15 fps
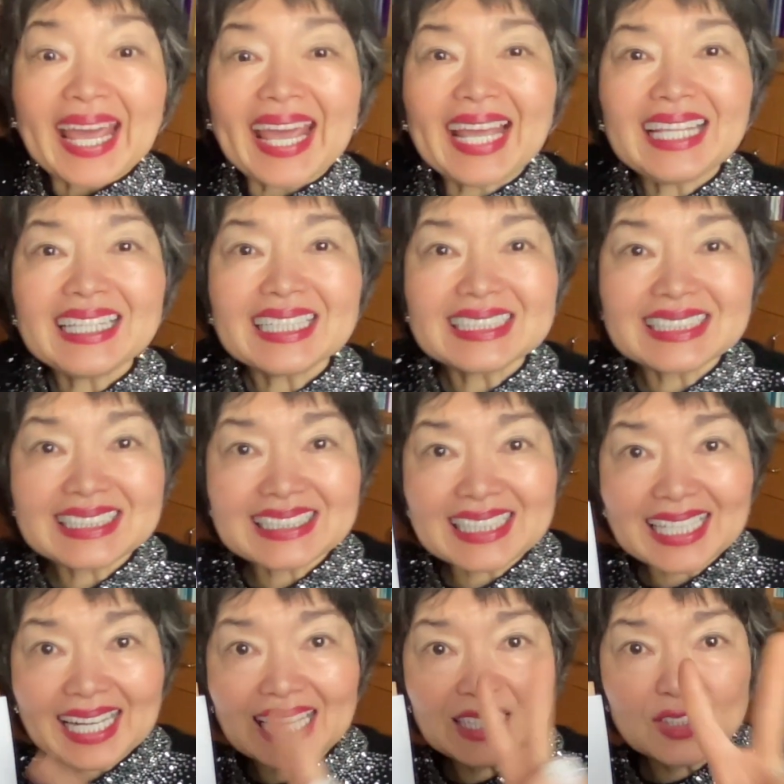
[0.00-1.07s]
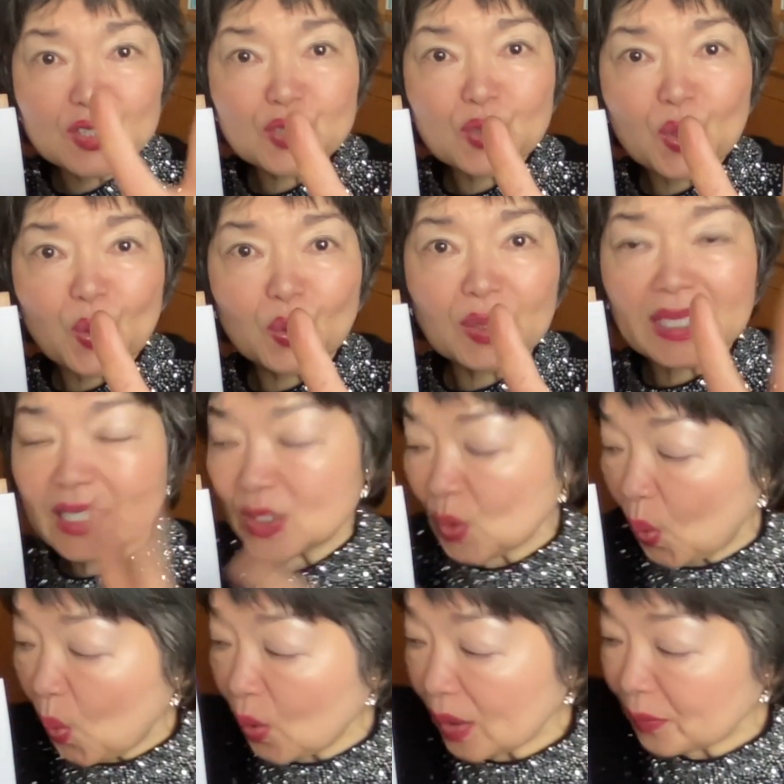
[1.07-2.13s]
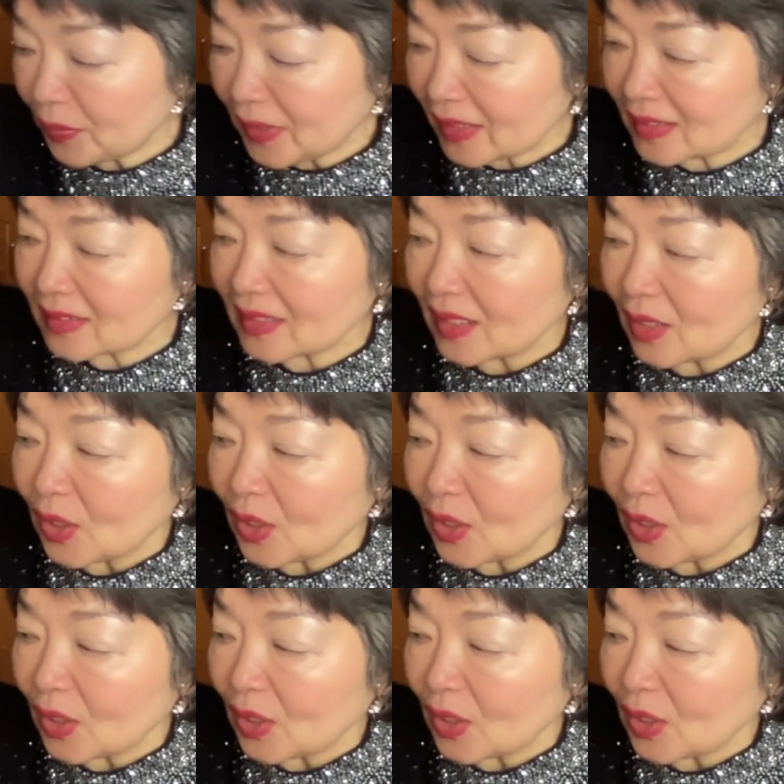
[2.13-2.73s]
And the second stroke is all of this,